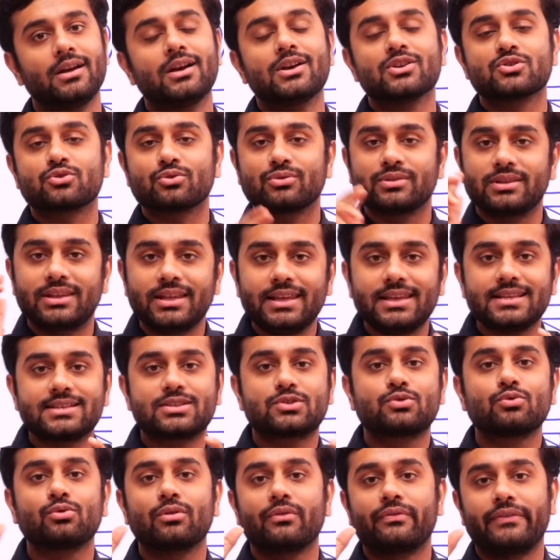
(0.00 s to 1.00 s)
So these
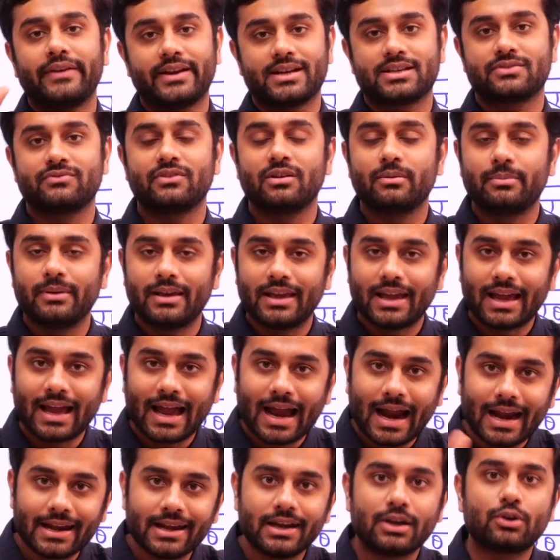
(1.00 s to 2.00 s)
two effects will be
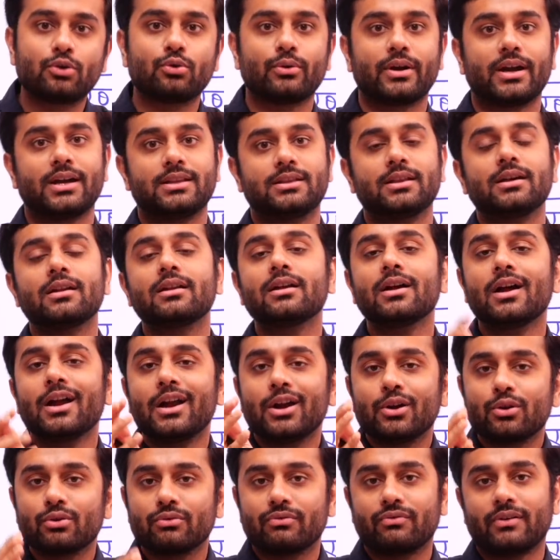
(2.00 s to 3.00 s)
added together
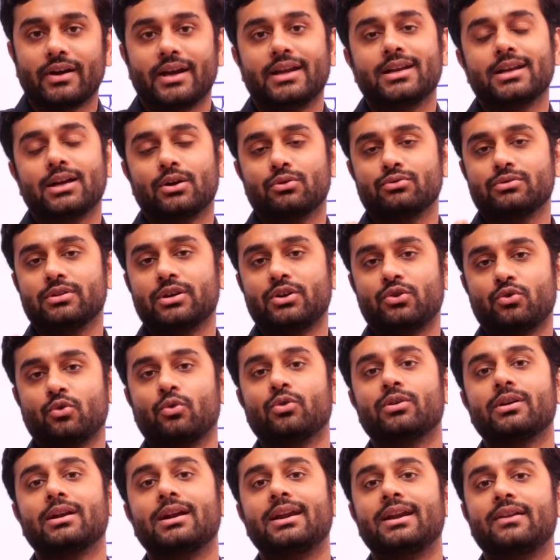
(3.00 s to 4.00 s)
to find out the
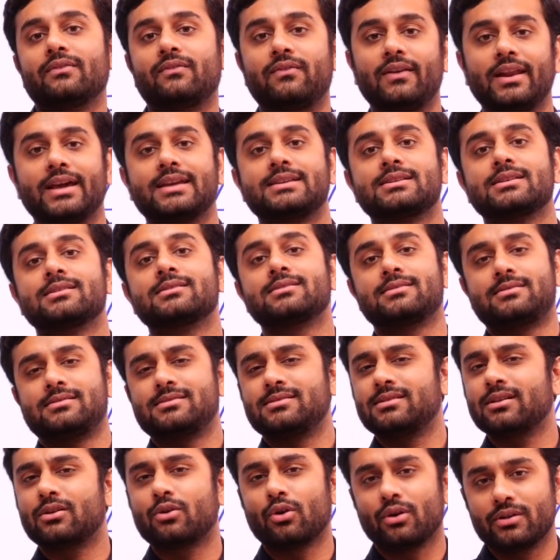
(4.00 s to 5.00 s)
total deflection. This is
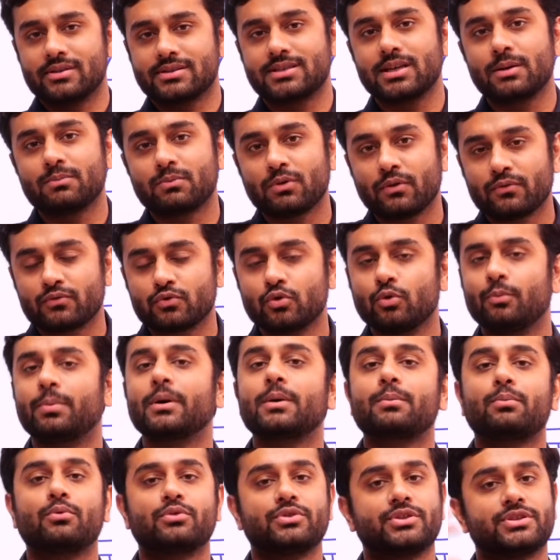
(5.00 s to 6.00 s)
the concept of
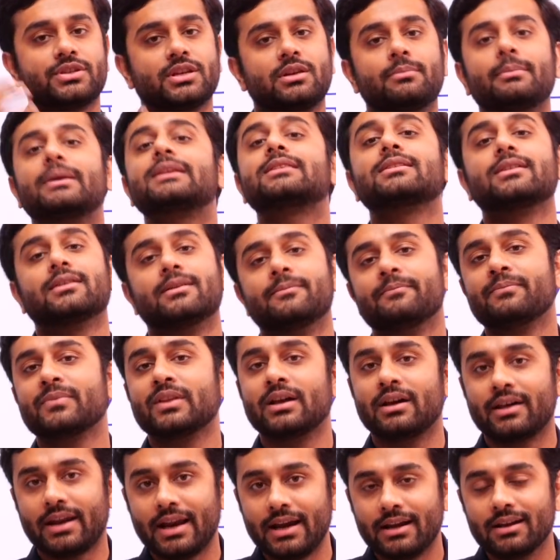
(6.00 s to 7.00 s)
superposition method,
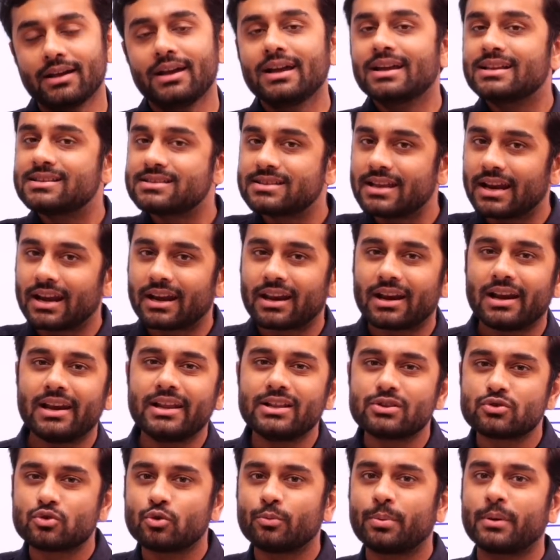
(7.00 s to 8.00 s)
right? Generally
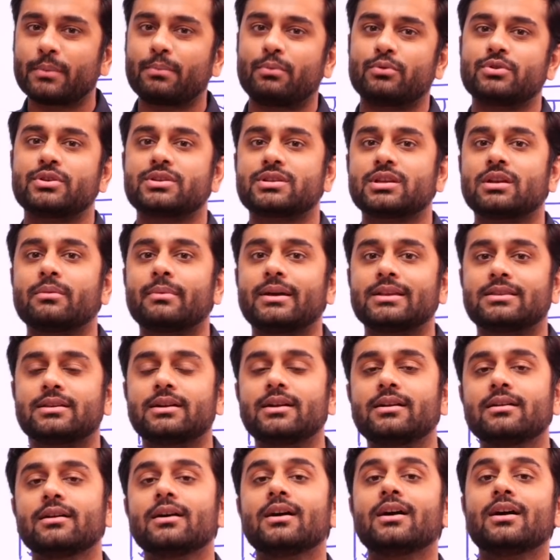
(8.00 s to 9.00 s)
in superposition
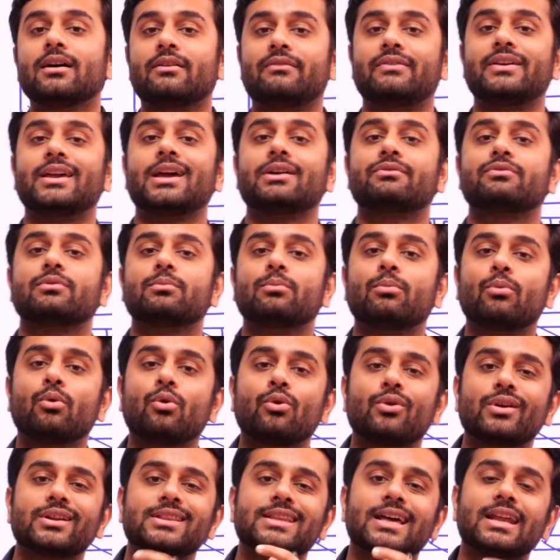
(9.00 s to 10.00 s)
method, we have
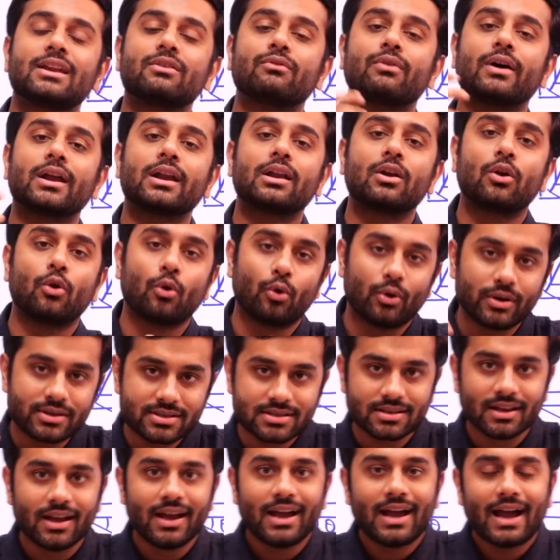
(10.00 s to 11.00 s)
more than one
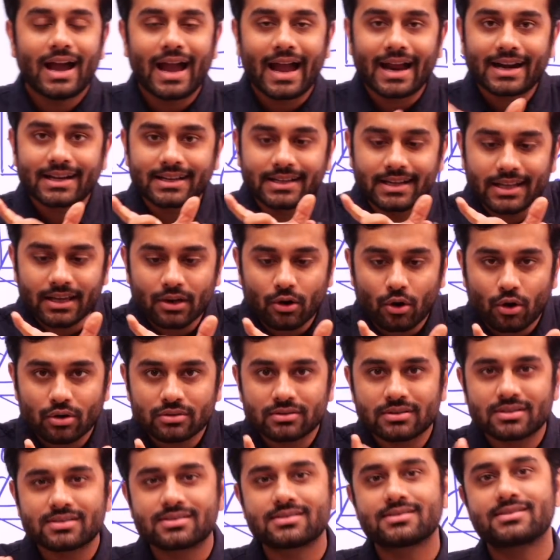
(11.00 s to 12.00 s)
loads acting
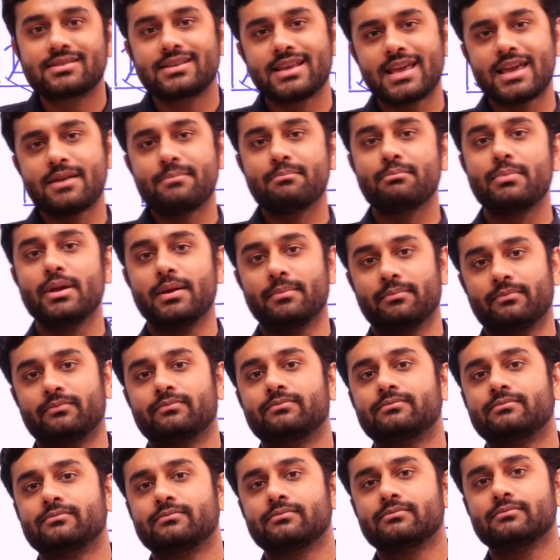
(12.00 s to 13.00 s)
on the same beam,
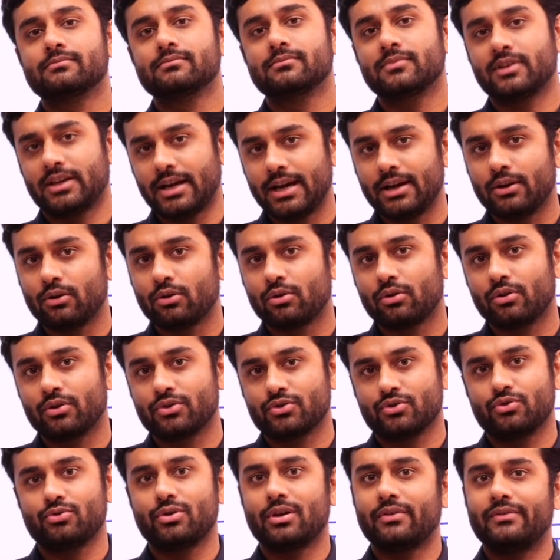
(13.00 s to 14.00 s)
right or not?
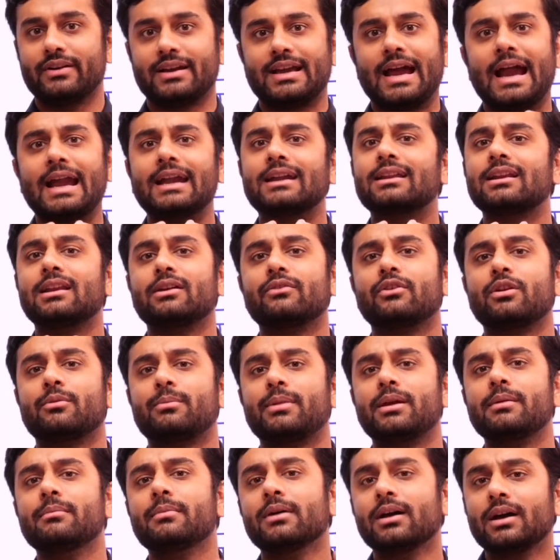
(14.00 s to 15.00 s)
So you have a cantilever
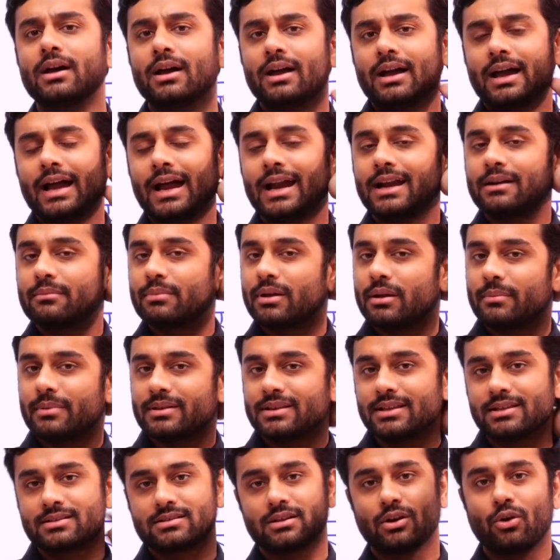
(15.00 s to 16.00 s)
beam and maybe
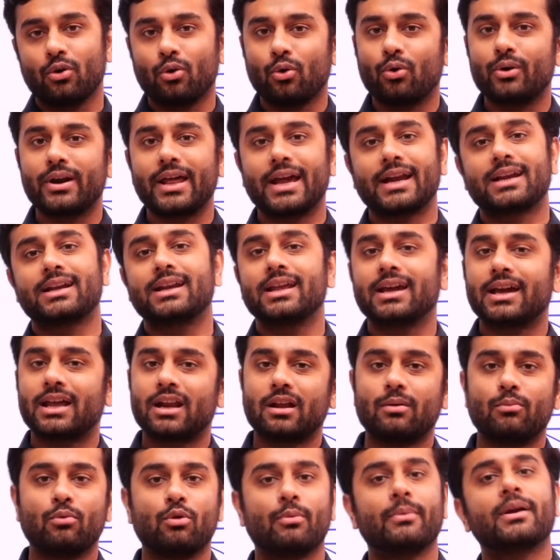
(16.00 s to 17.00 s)
there's a load acting and
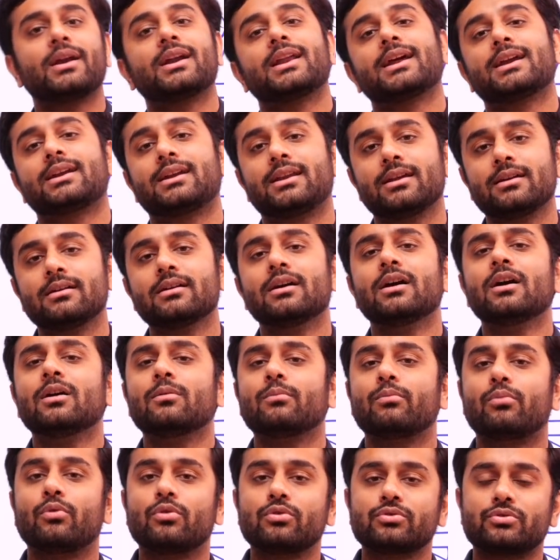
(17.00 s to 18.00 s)
a moment acting.
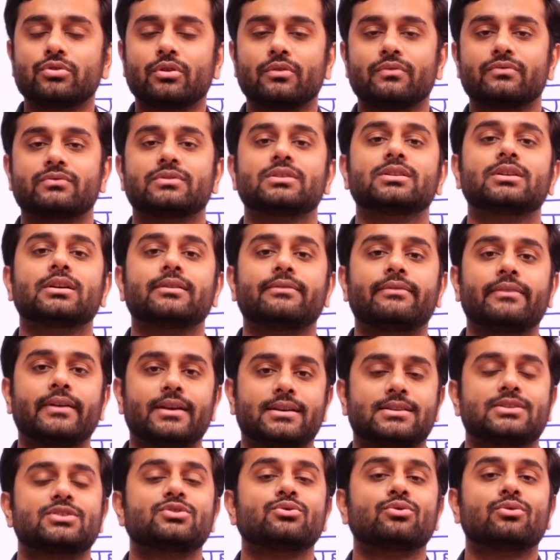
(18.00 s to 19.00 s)
Both of the
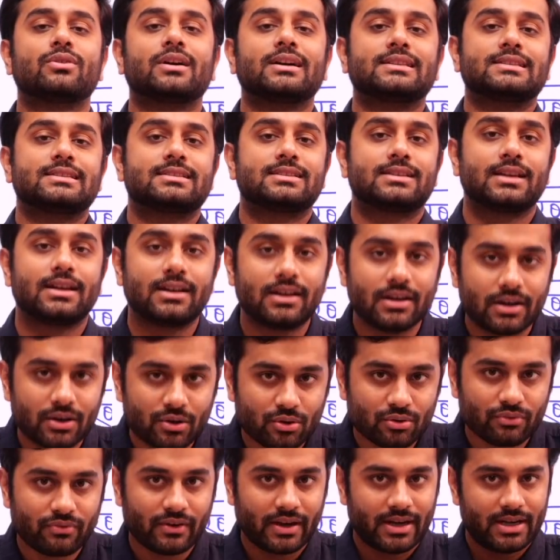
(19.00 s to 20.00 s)
effects you consider
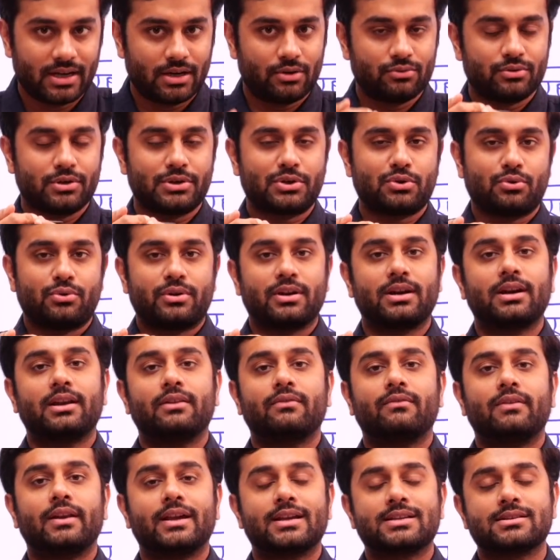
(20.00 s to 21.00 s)
to find out the total
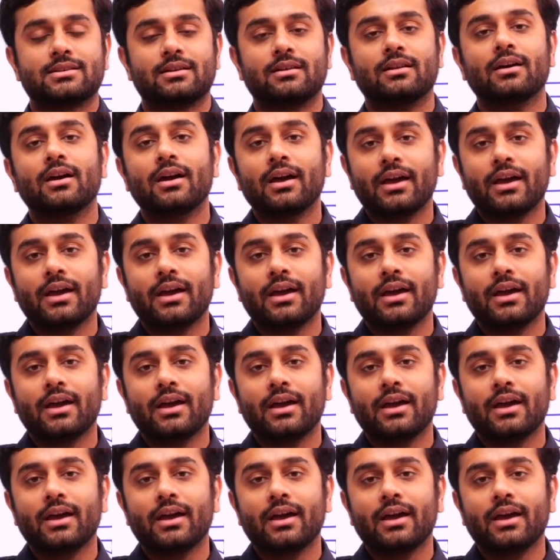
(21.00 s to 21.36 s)
deflection.